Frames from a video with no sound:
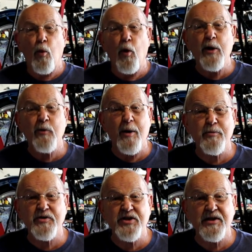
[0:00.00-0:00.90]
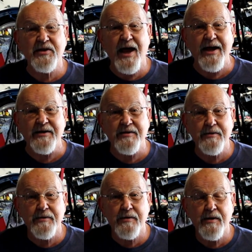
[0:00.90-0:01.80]
We represent light,
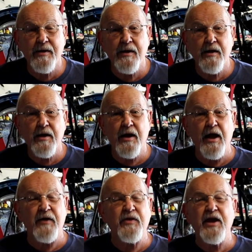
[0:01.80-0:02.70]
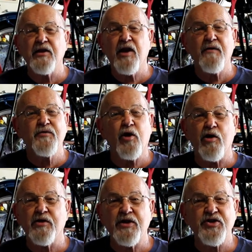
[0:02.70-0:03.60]
and they love
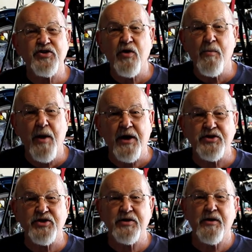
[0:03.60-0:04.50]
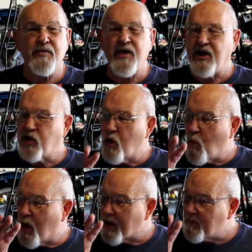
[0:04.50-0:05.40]
darkness so much they
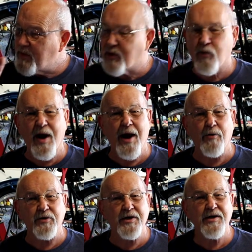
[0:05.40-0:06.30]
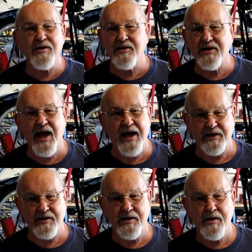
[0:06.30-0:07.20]
don't want to be around
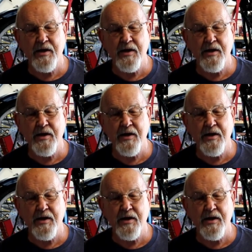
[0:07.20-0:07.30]
light.